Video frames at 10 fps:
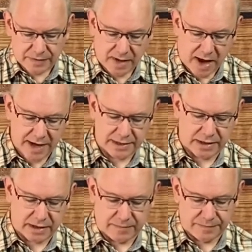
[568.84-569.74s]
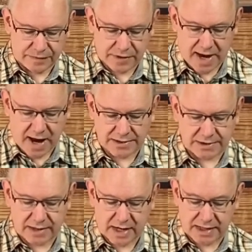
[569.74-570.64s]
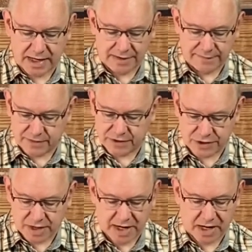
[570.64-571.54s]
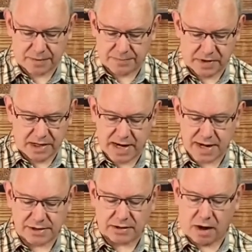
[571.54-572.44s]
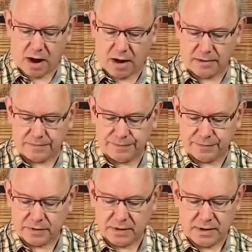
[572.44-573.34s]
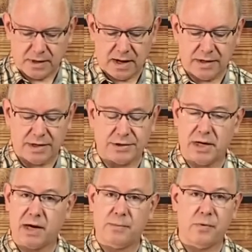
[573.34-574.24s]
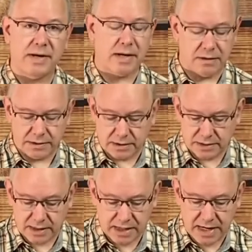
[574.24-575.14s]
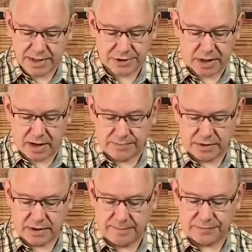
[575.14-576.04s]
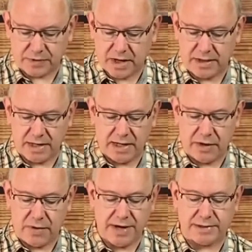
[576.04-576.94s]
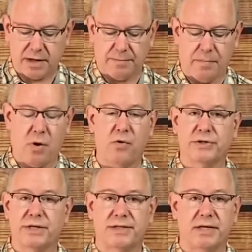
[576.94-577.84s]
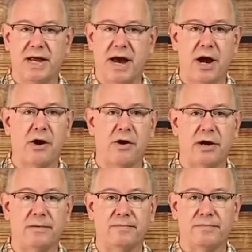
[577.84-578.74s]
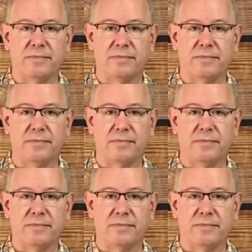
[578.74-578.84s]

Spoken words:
"To Isaac I gave Jacob and Esau." And then Jacob went down to Egypt, and then he raised up Moses and Aaron.